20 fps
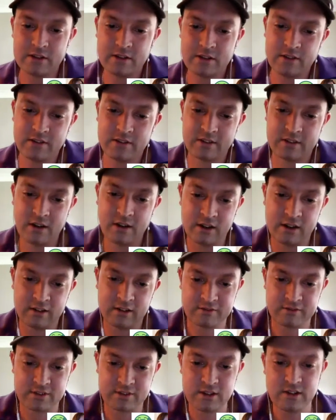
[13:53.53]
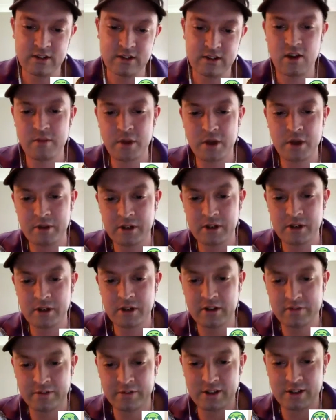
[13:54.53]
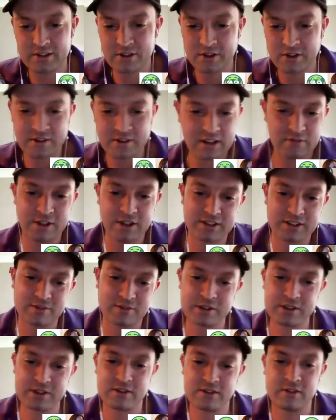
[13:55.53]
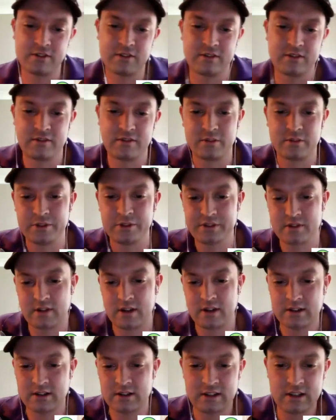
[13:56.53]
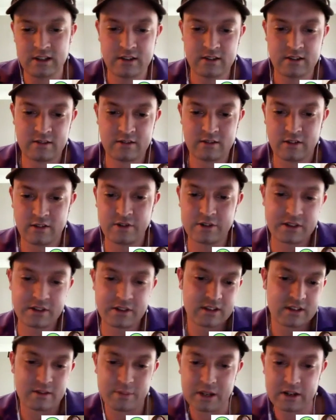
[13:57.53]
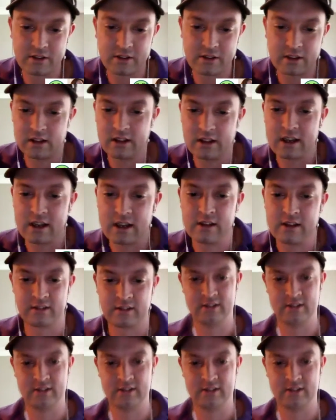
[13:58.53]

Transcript: you, Sarah? Do you go mobile first, content first? What's your normal strategy? Or does it depend on the client?